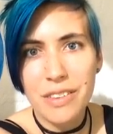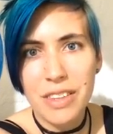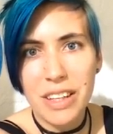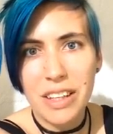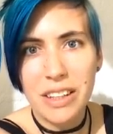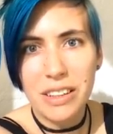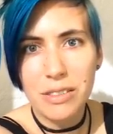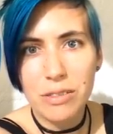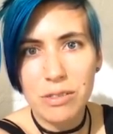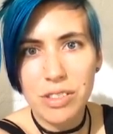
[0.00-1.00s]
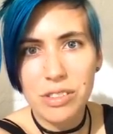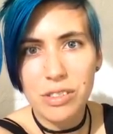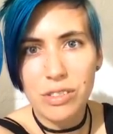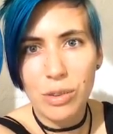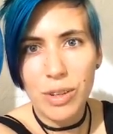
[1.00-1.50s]
The
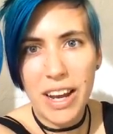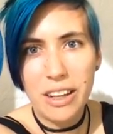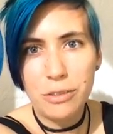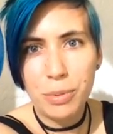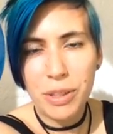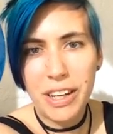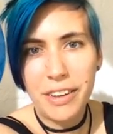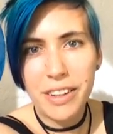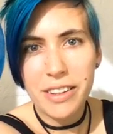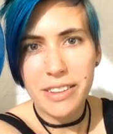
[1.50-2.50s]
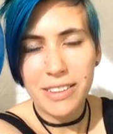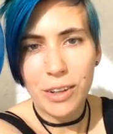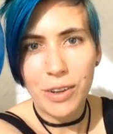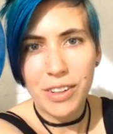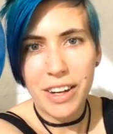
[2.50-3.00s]
resistors don't have polarity, they can
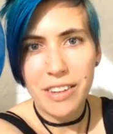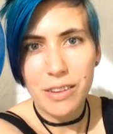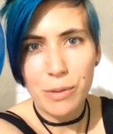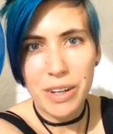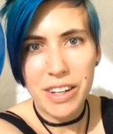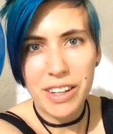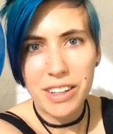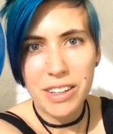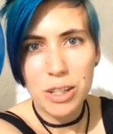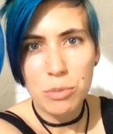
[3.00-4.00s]
go on either way.